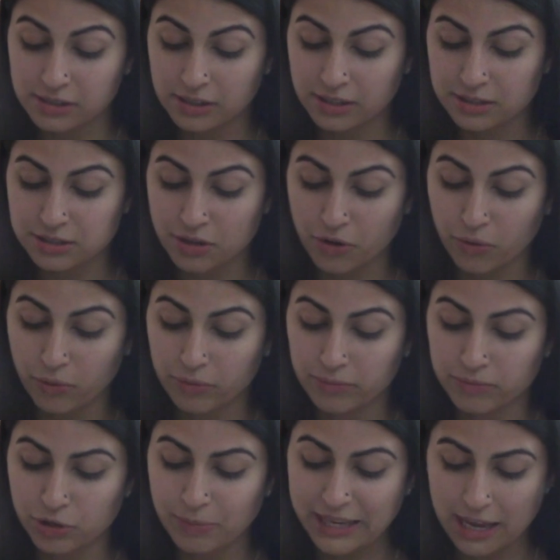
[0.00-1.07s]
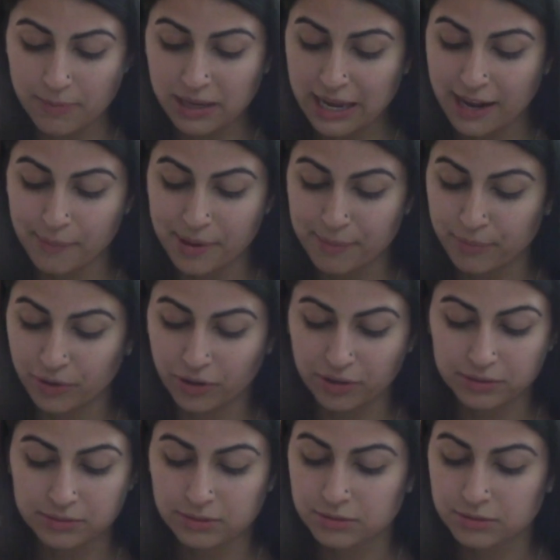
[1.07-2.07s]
So you became a gang member,